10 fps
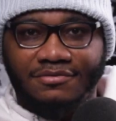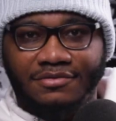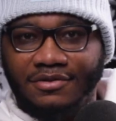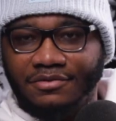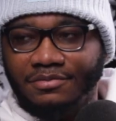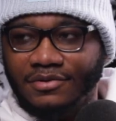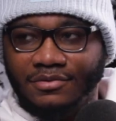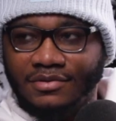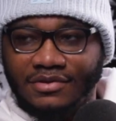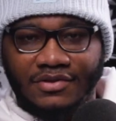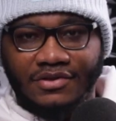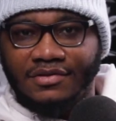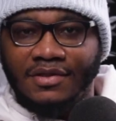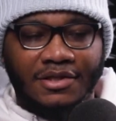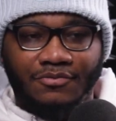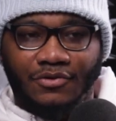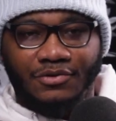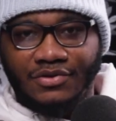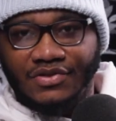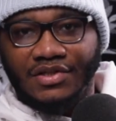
and forth with producers because producers